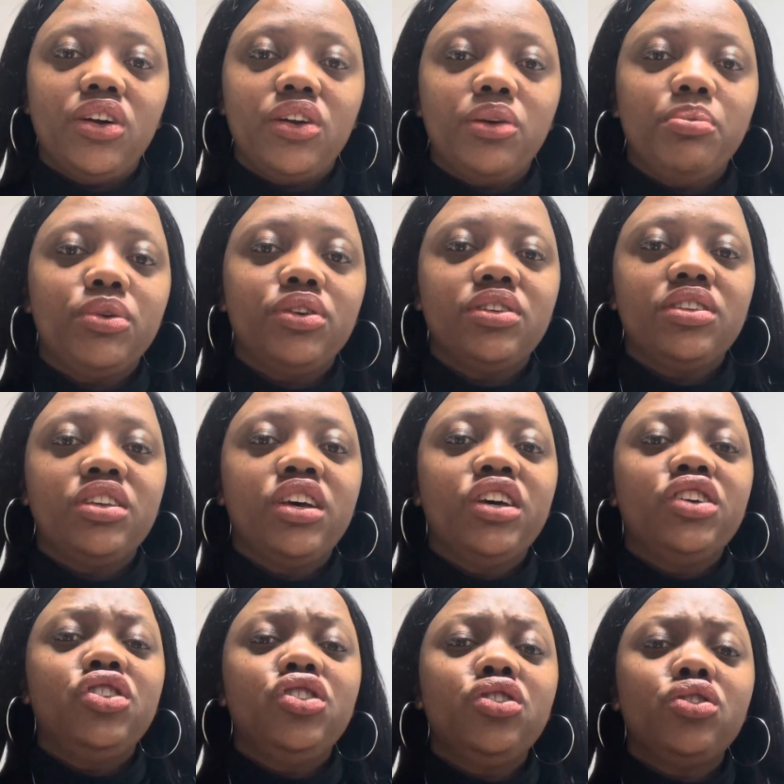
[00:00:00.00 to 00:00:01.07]
out because
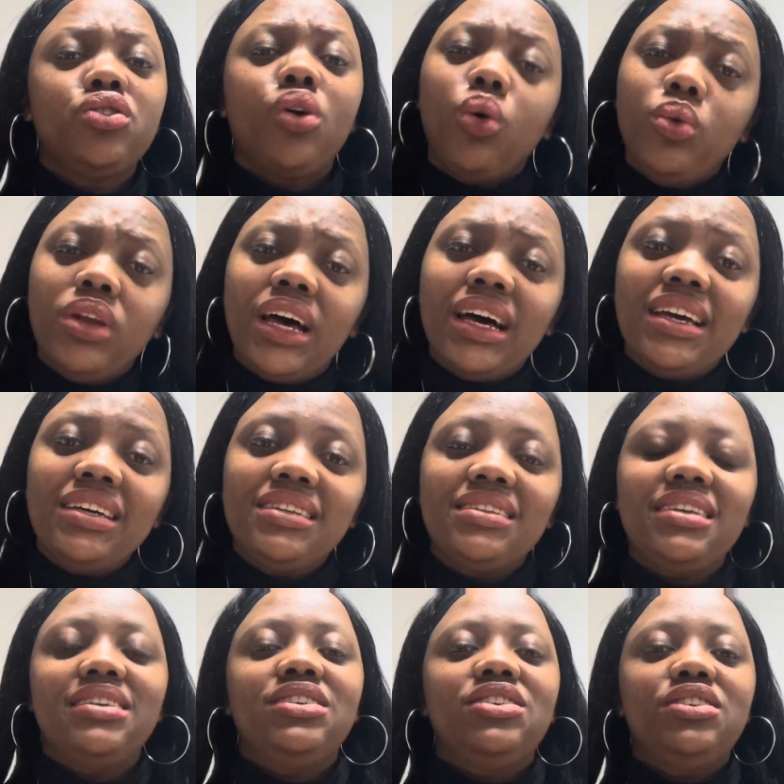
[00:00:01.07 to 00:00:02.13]
she's so nice,
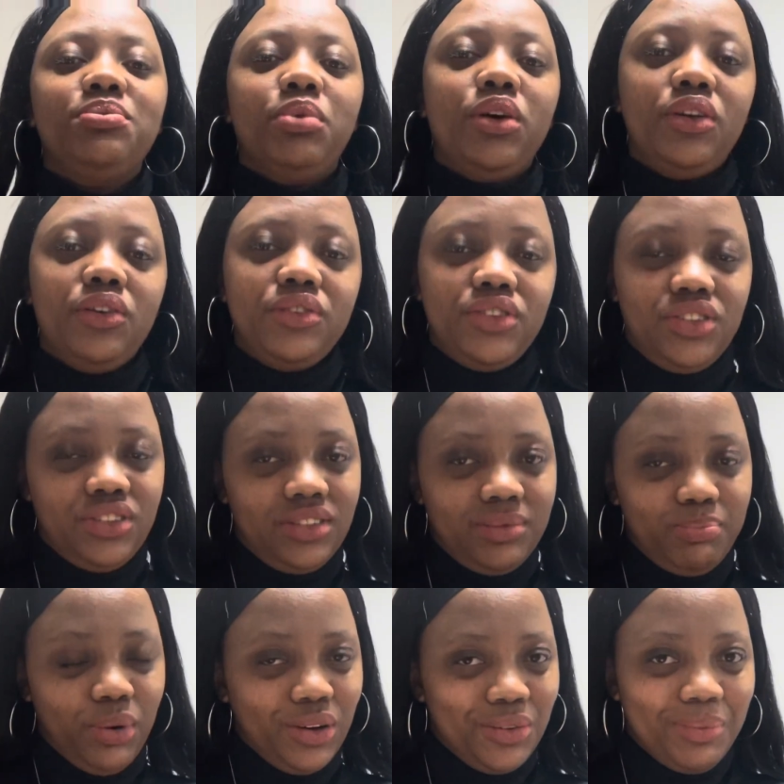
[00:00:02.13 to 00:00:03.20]
and she's part
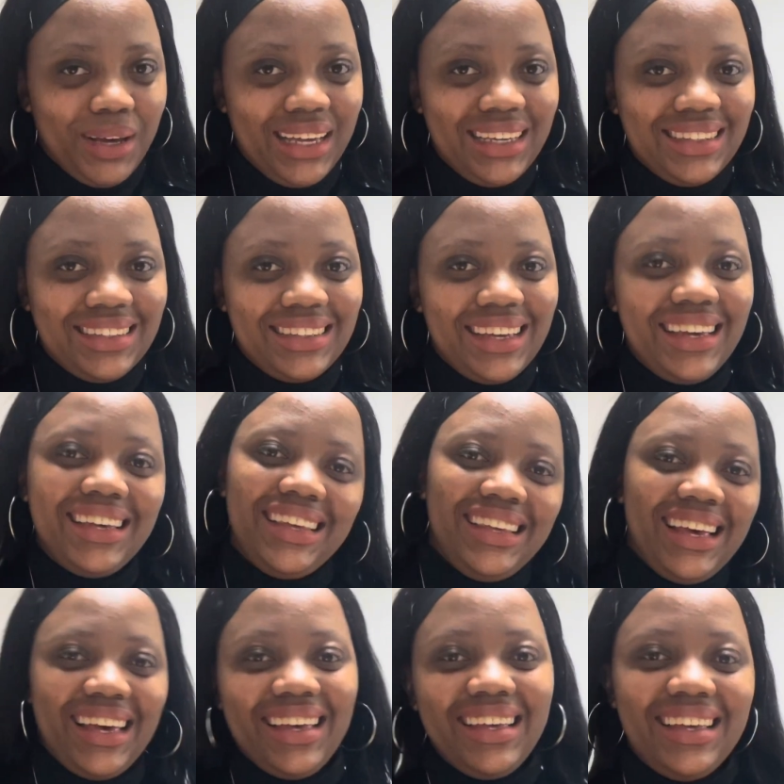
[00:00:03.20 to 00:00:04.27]
of my intake.
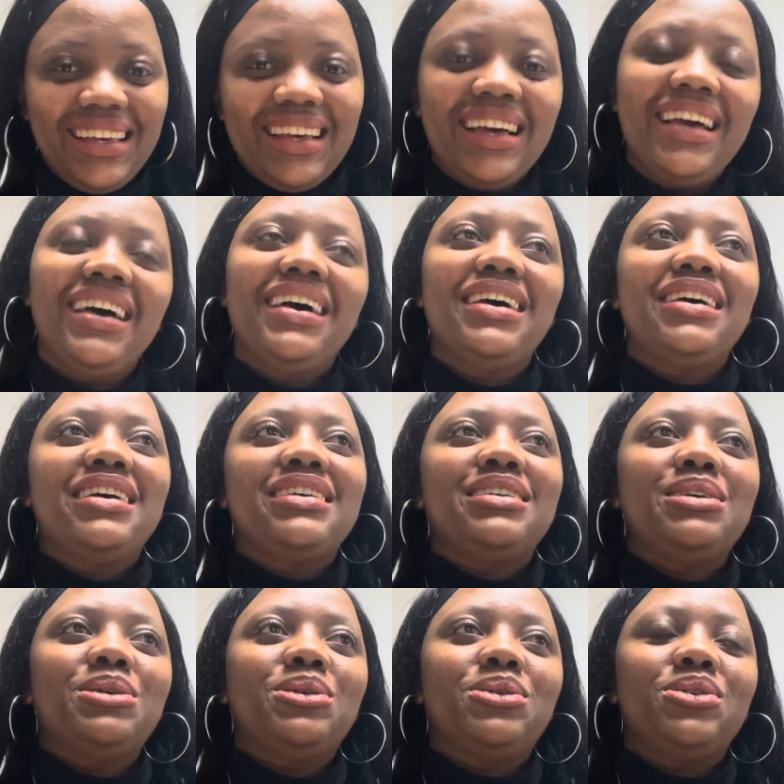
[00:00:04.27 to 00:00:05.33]
Yay!
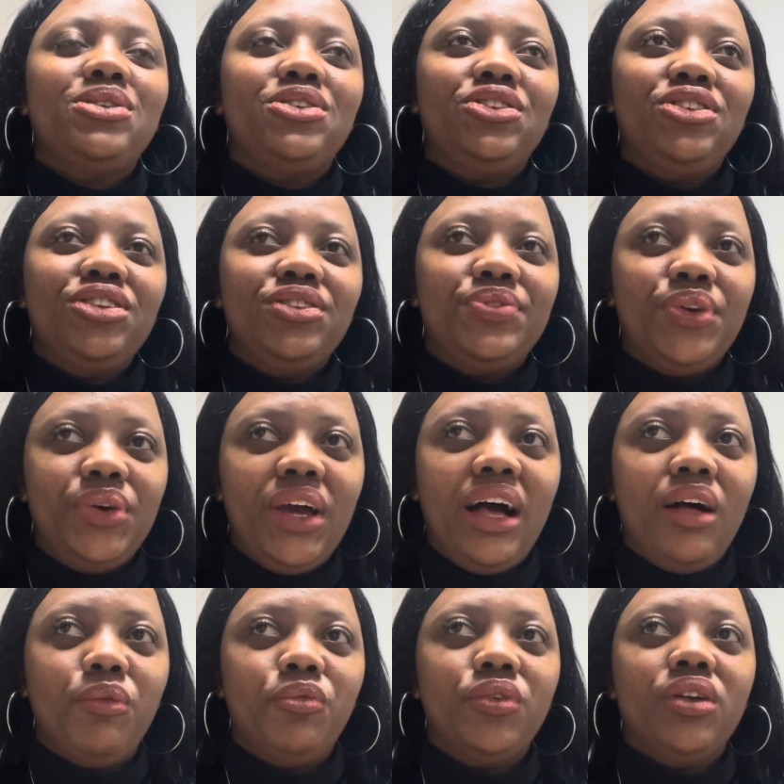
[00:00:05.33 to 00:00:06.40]
So she's very
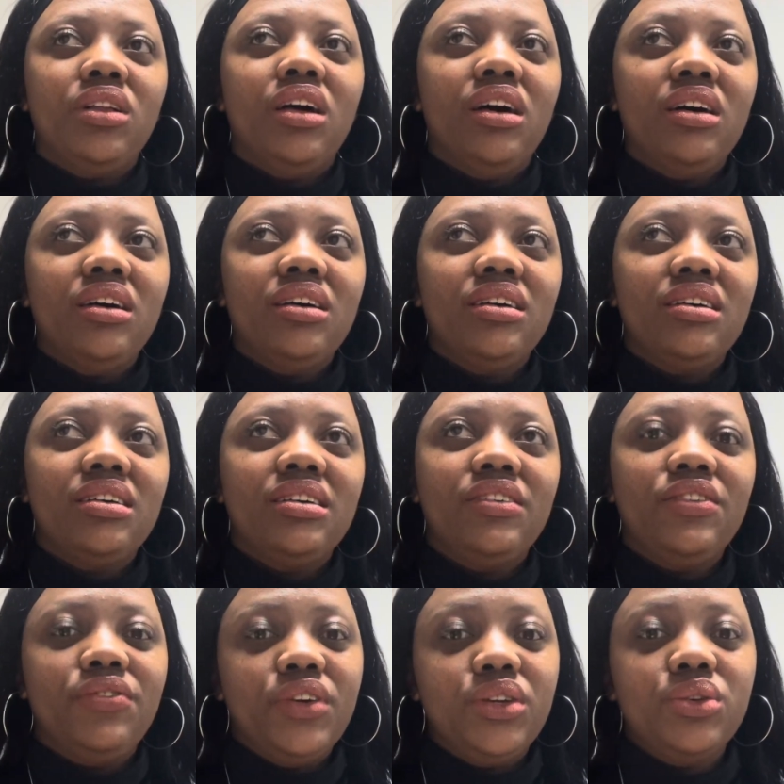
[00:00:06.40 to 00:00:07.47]
helpful. Her
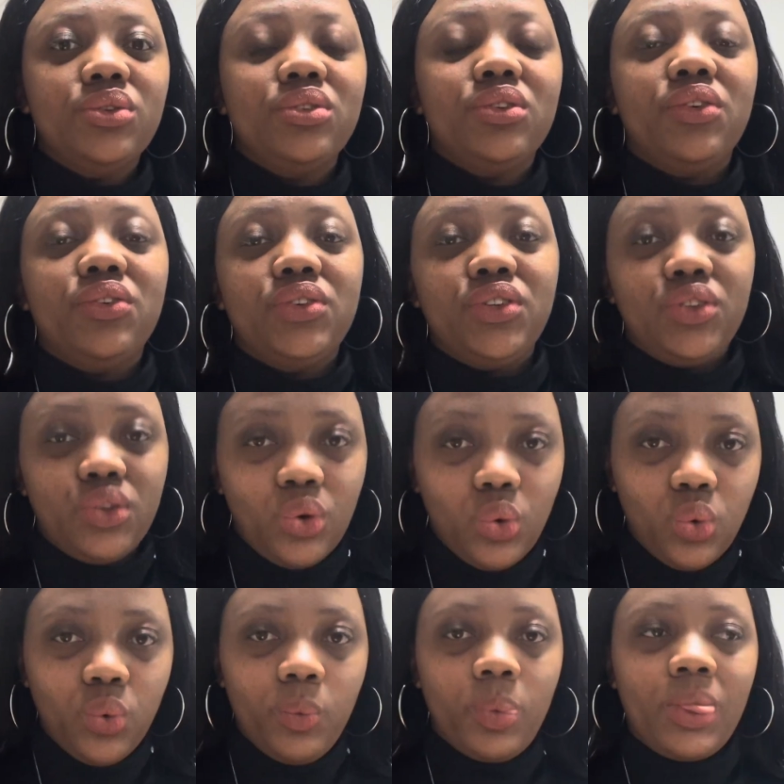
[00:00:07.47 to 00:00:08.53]
videos are
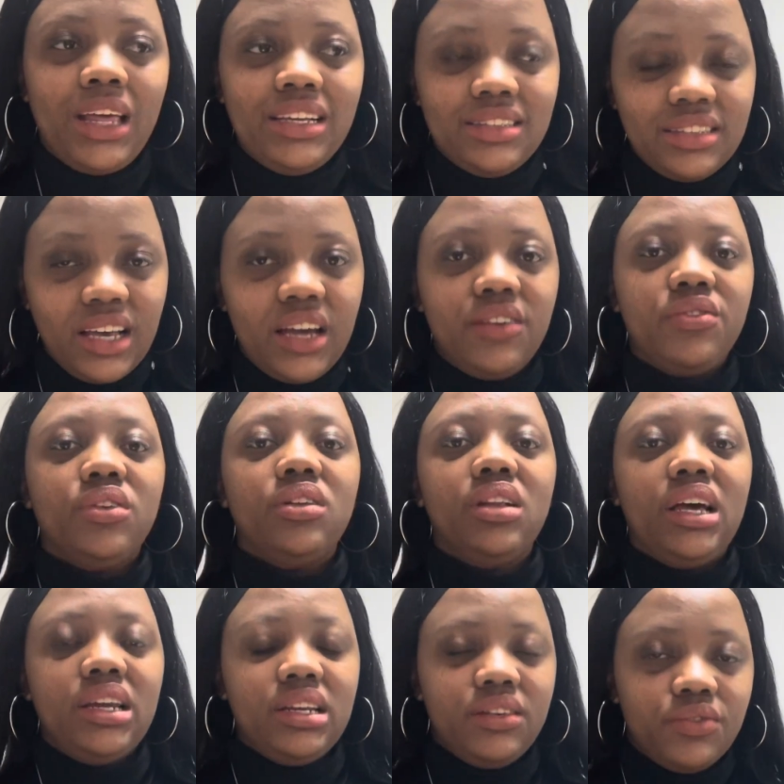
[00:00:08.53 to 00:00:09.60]
so insightful
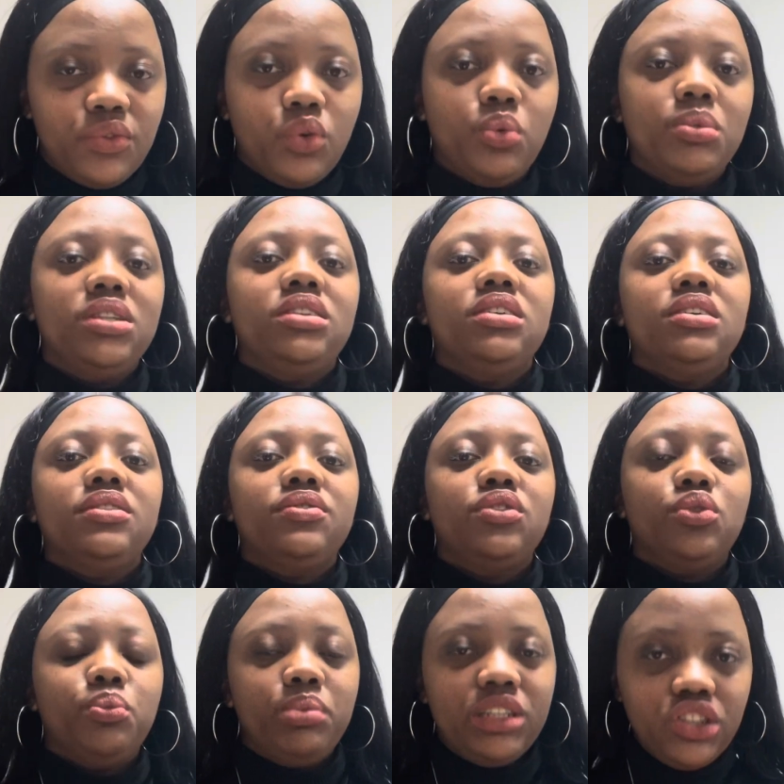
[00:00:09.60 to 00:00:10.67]
and informative,
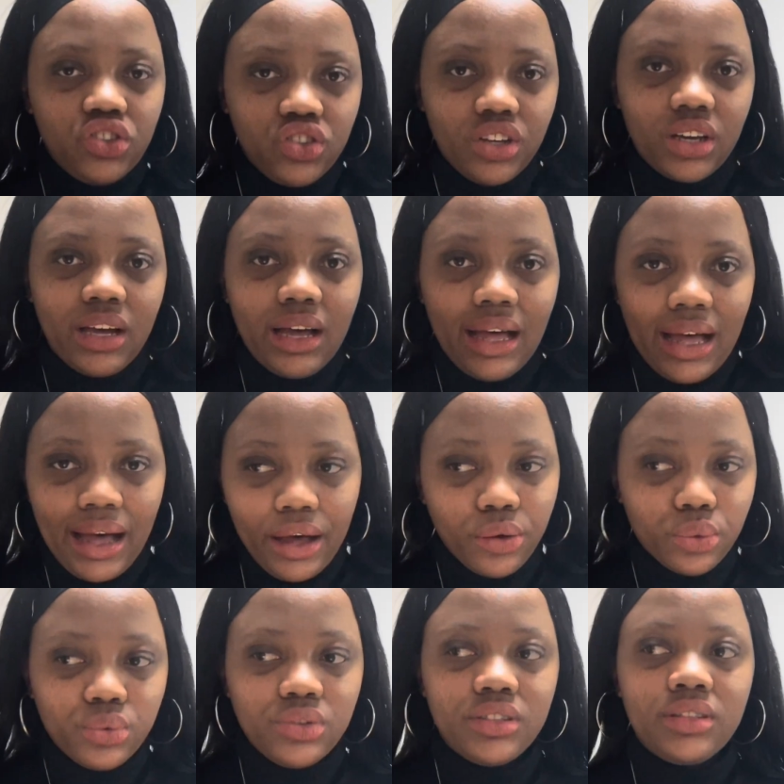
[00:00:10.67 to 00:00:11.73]
so please check her
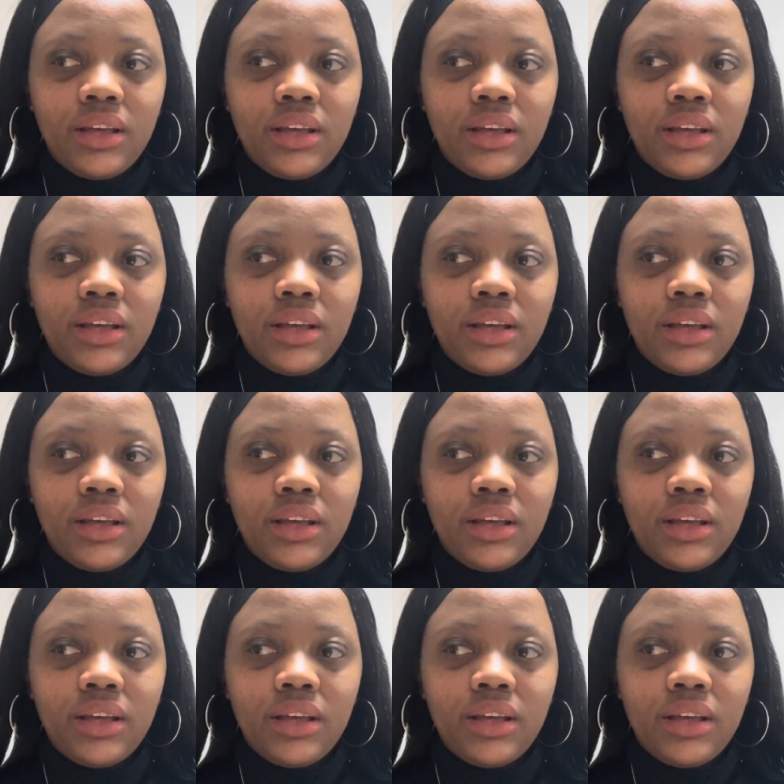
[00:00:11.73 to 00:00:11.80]
out.